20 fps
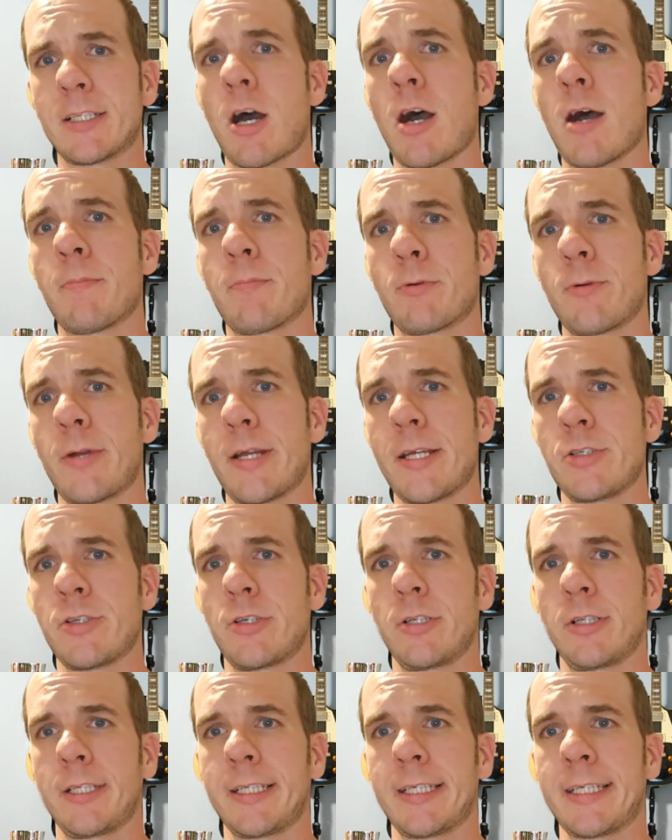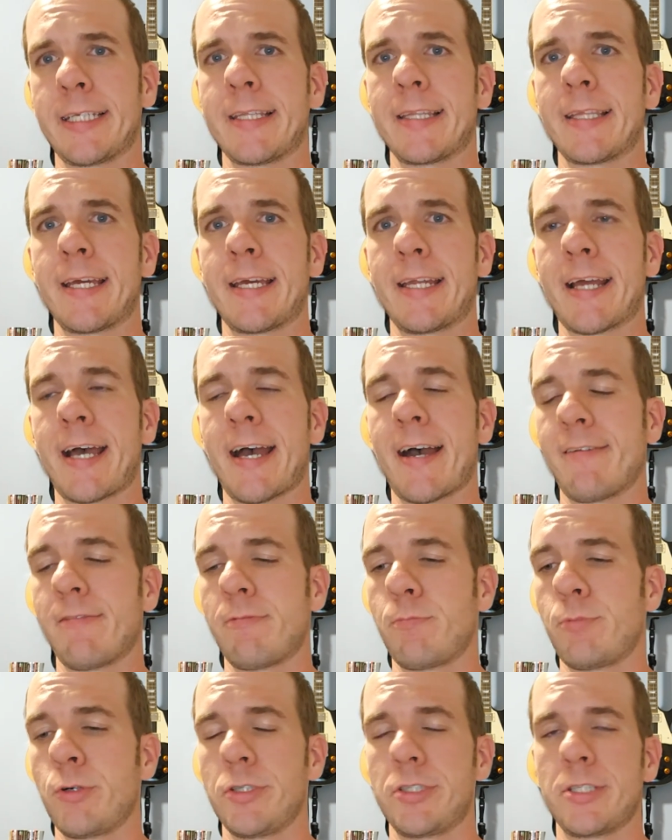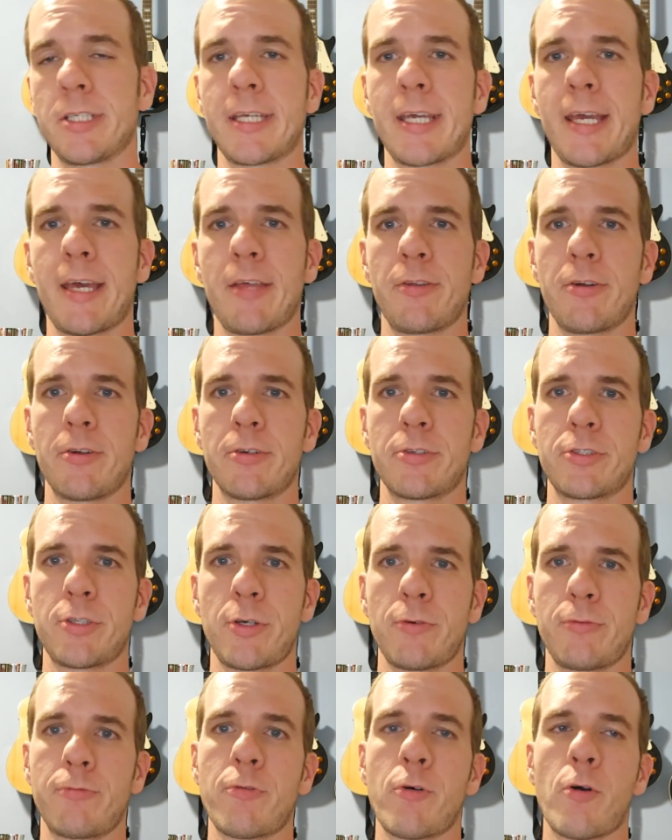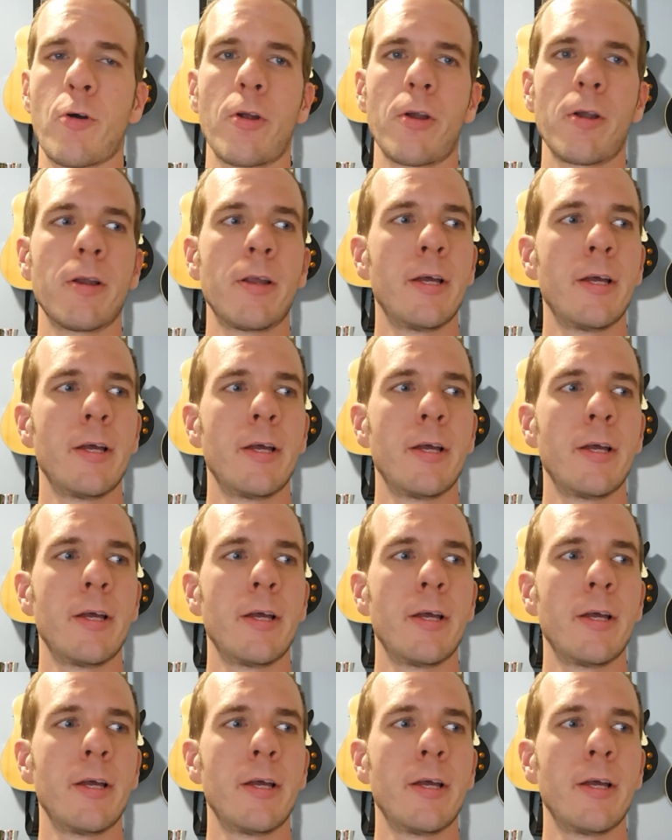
operationally that I've put together so far.